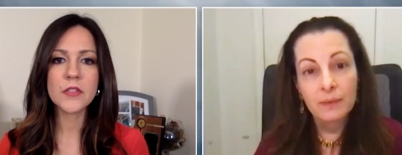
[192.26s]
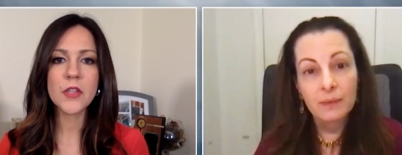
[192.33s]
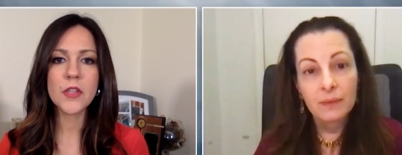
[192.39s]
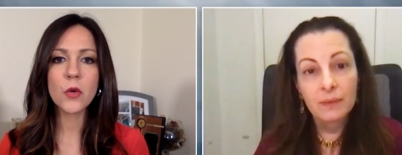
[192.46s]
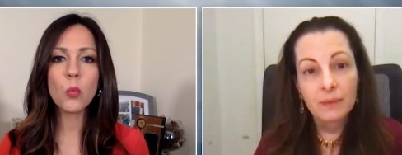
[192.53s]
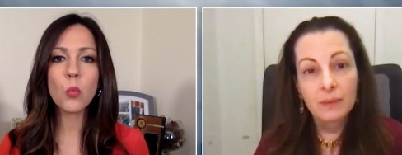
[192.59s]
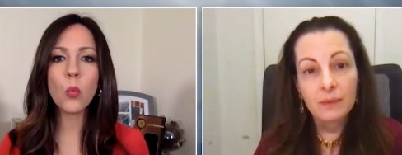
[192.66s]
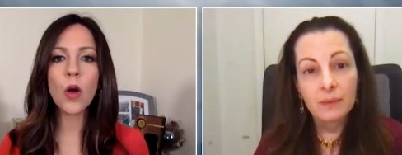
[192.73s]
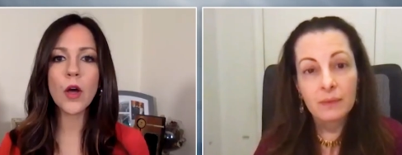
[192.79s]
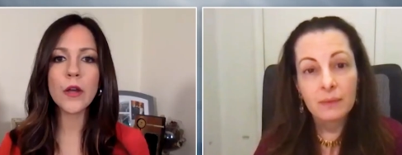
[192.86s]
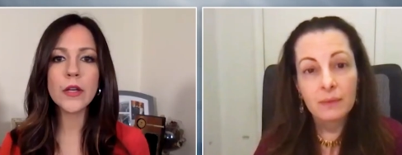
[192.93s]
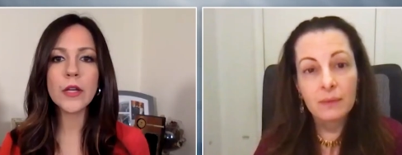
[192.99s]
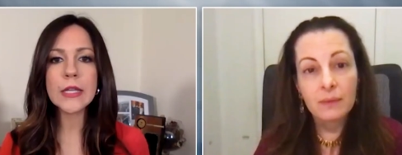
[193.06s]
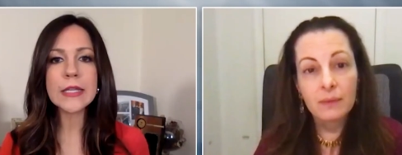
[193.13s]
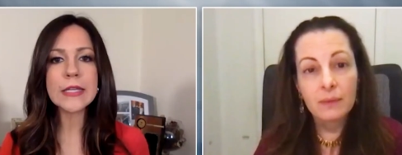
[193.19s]
Speaker 1: there
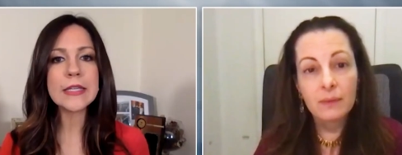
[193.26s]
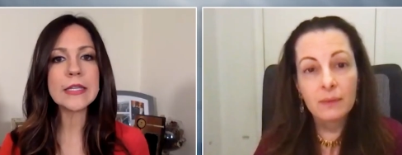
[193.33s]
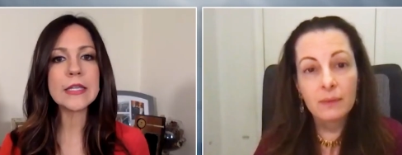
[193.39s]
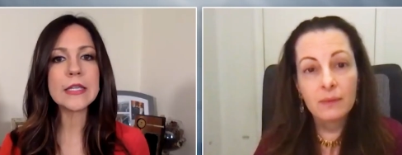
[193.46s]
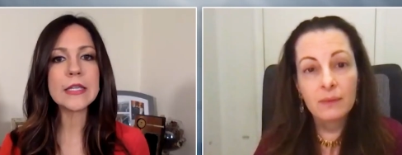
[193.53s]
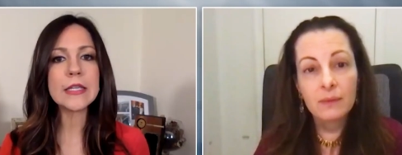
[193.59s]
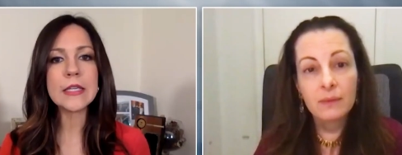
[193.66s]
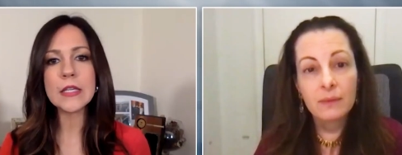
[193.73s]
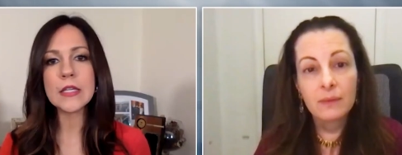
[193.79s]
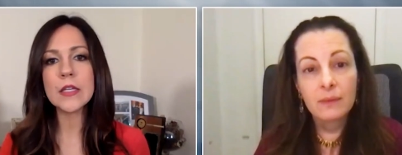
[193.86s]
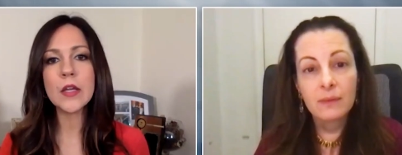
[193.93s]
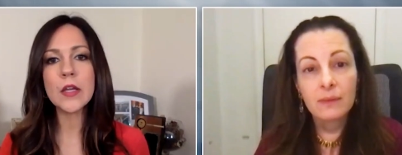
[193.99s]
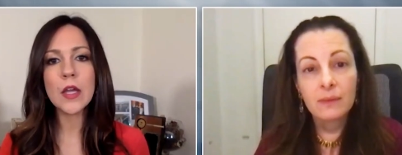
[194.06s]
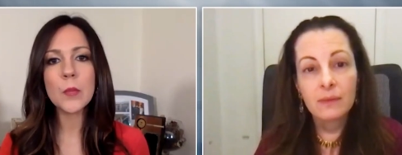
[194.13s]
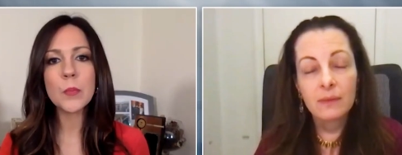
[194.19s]
one key
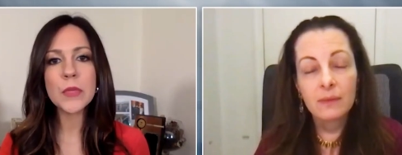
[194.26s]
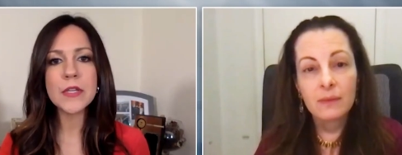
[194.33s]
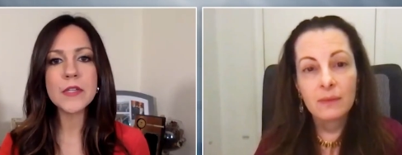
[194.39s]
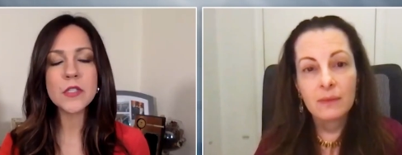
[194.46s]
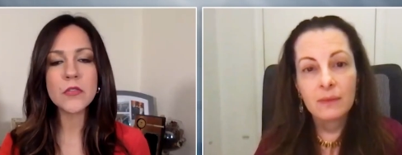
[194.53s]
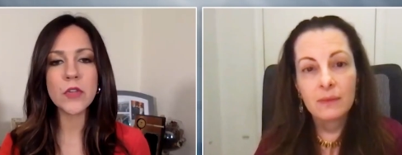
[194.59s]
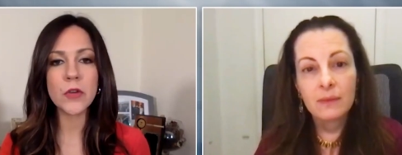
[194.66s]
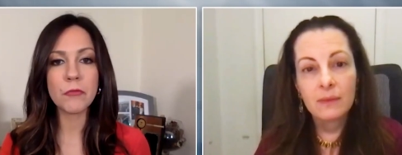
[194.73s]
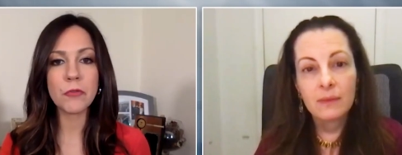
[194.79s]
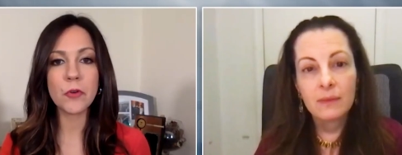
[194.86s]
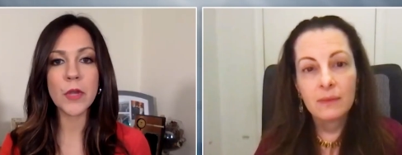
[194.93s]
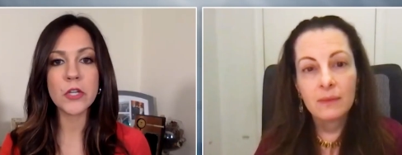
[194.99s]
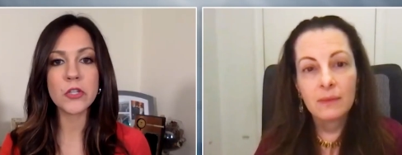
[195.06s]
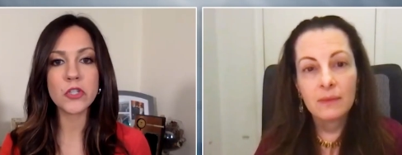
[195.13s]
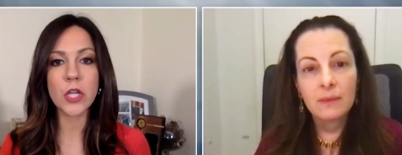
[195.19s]
piece of
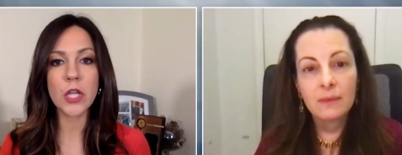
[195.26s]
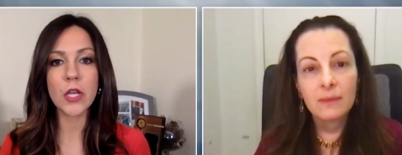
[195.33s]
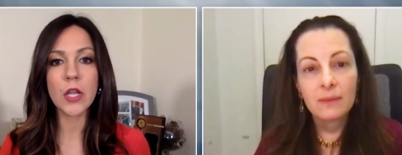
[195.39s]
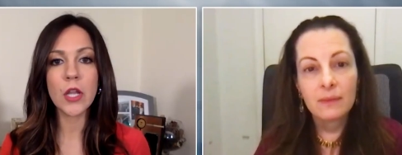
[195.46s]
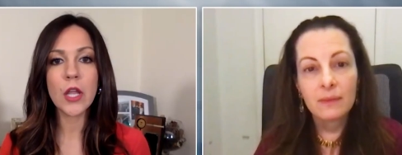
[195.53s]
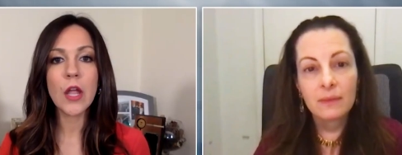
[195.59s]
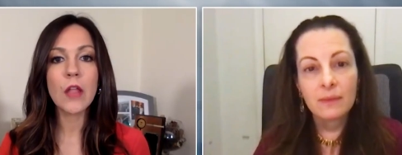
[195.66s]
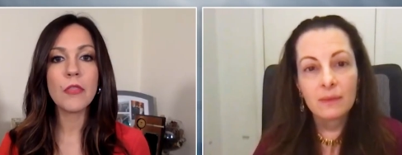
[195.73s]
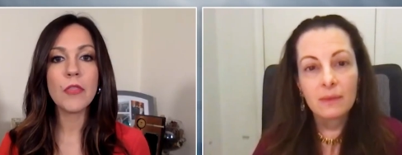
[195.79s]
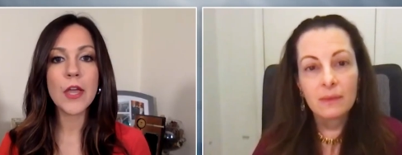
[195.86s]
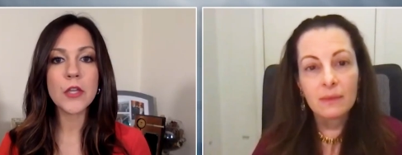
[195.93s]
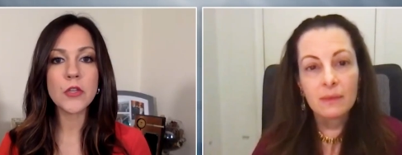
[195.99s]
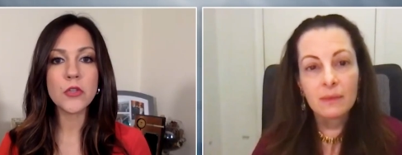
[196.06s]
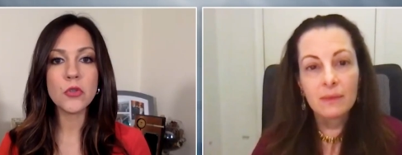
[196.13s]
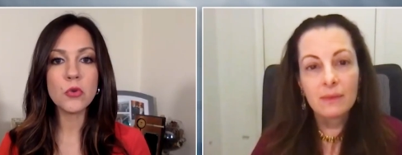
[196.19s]
information
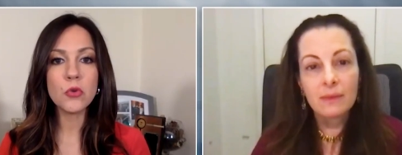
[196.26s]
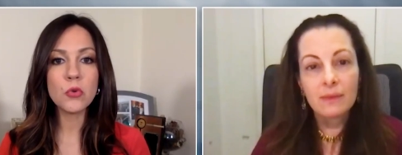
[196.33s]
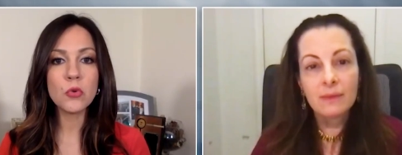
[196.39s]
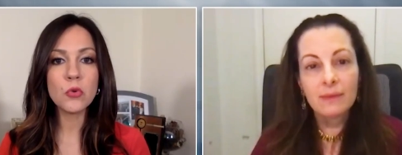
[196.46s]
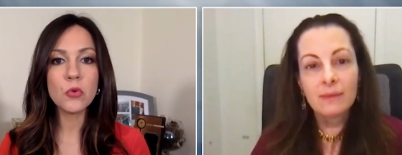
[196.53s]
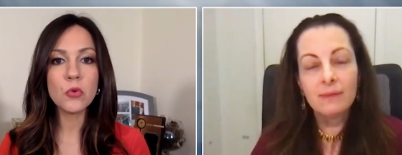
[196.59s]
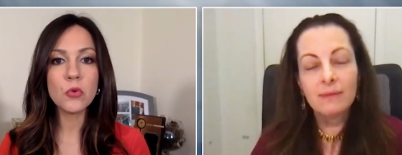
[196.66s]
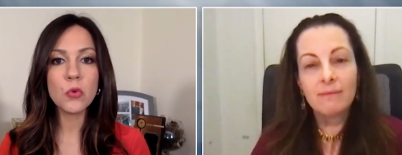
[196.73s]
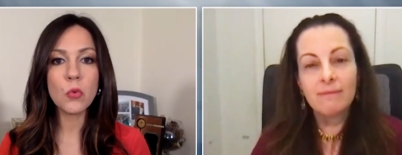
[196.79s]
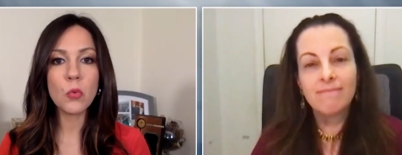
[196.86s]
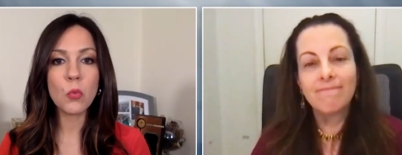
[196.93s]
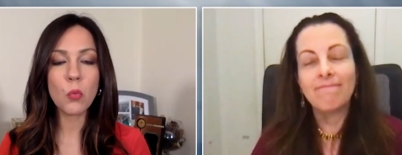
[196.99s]
that you